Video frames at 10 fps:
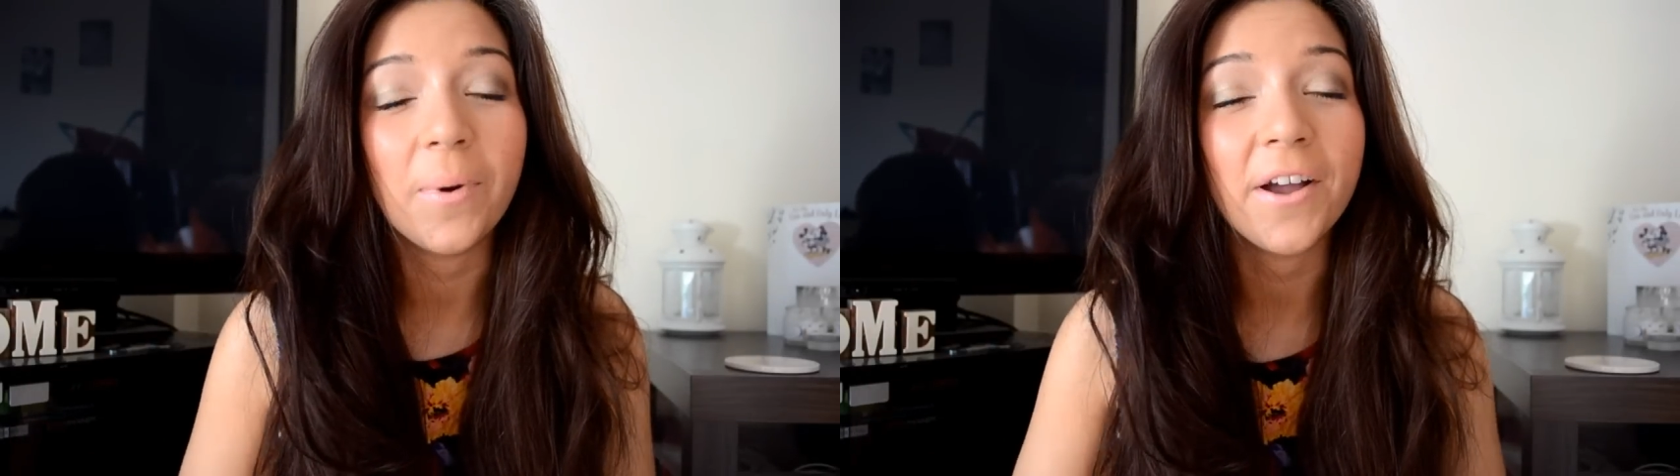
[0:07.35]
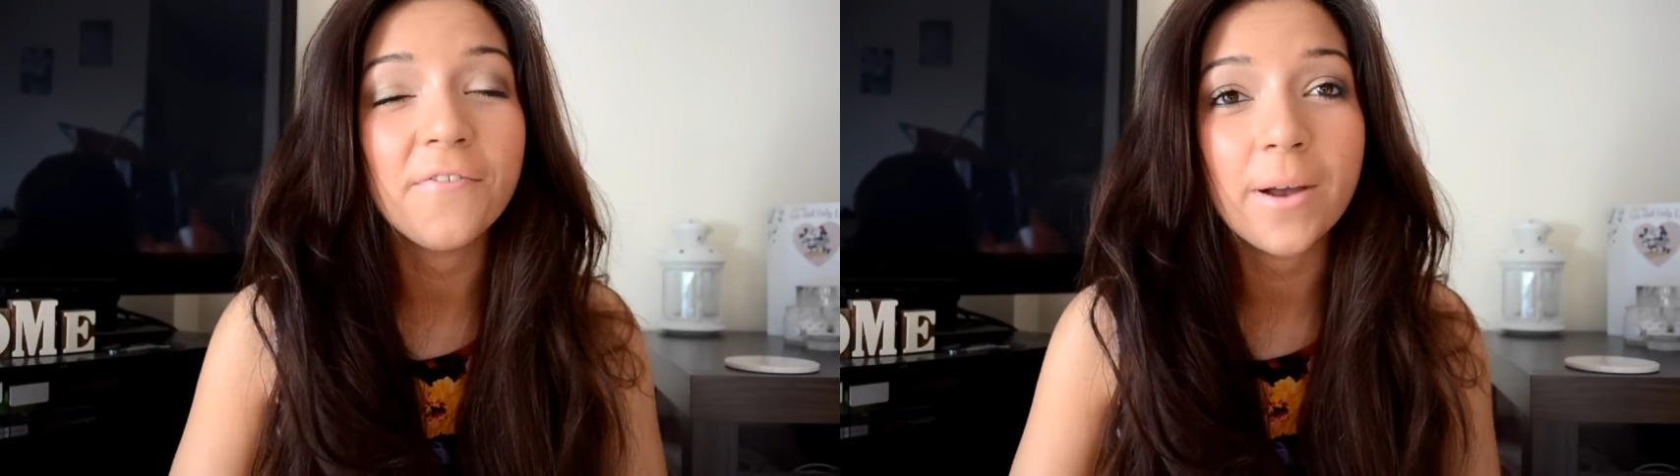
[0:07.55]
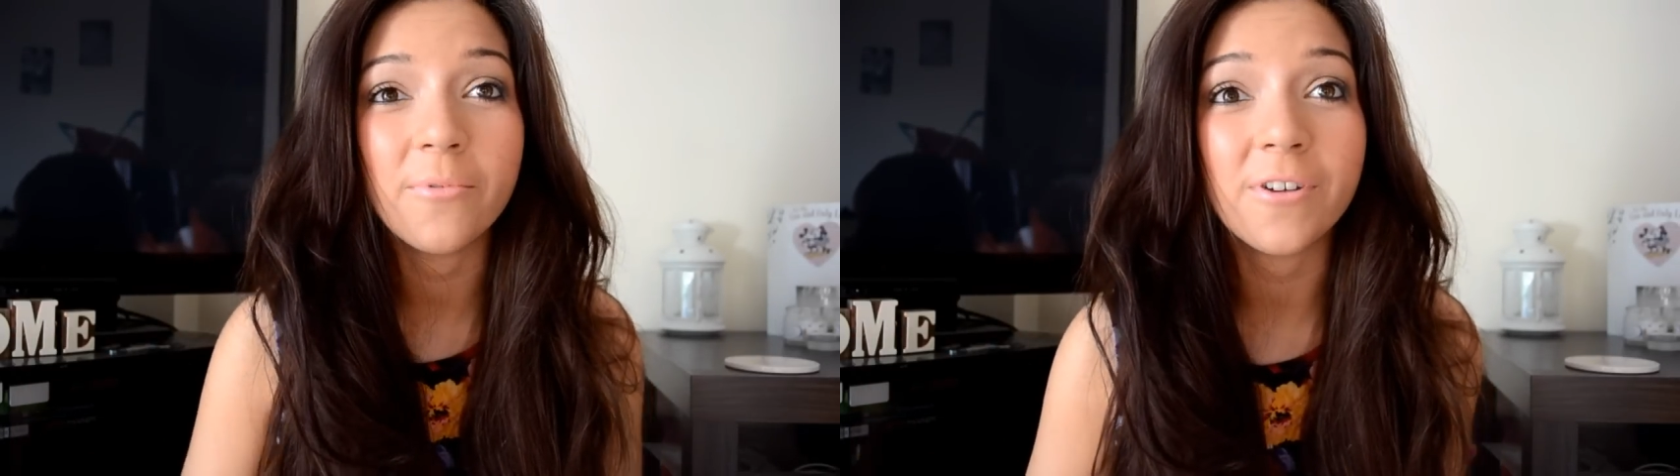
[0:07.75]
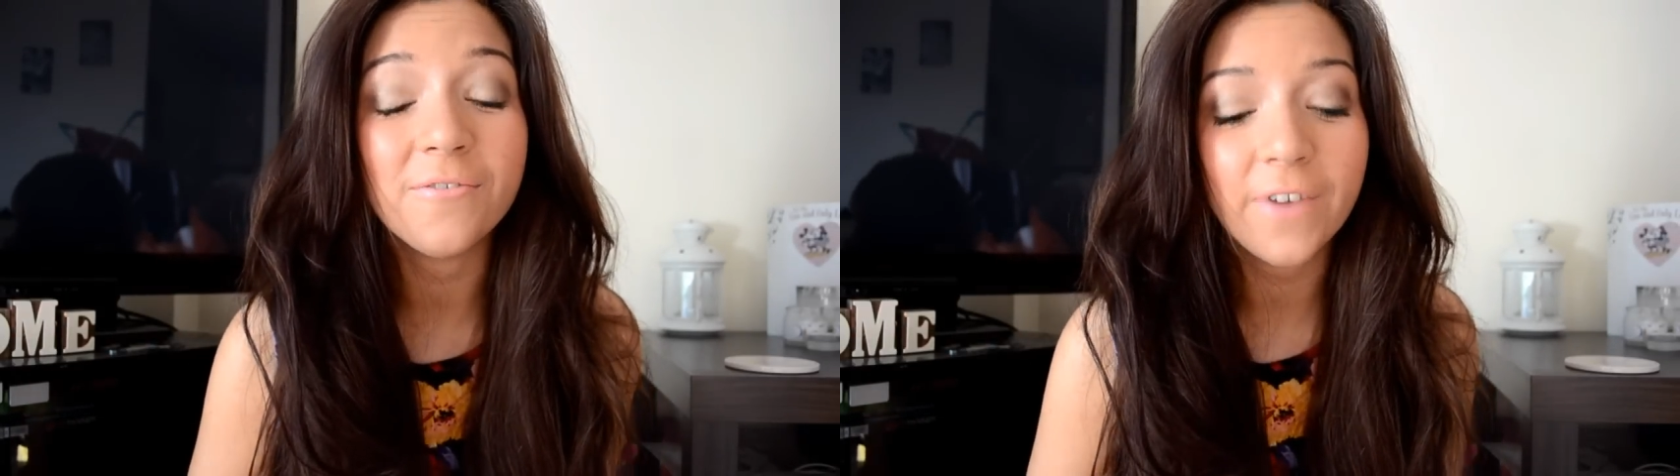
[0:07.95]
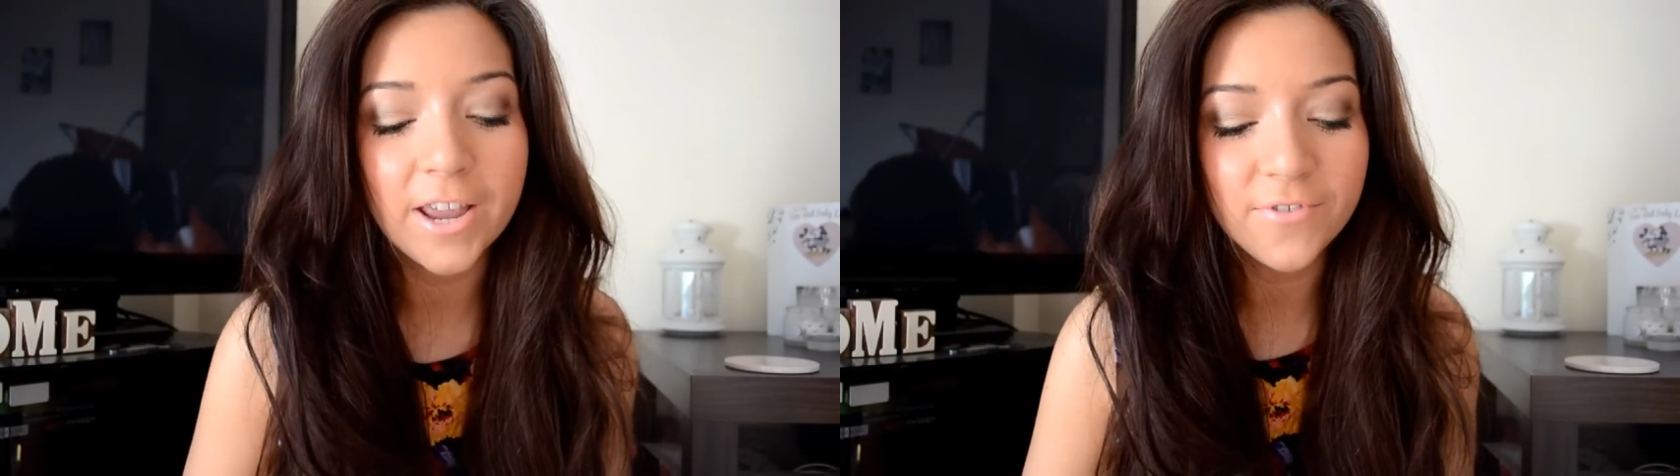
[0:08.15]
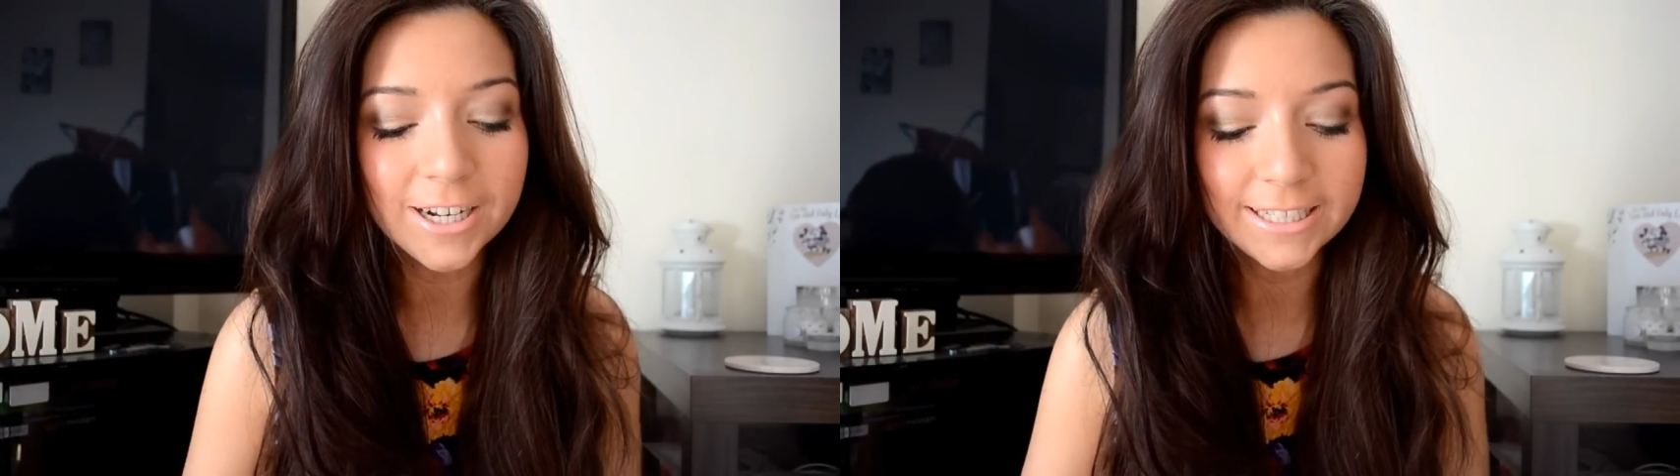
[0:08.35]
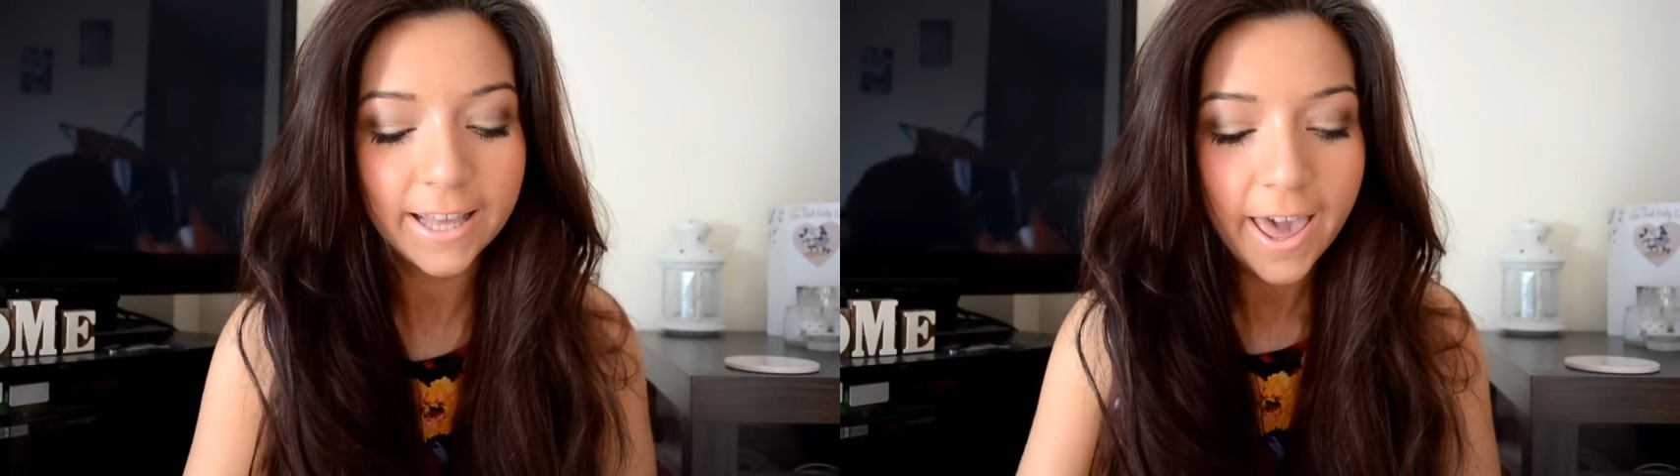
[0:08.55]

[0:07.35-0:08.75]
my February favourite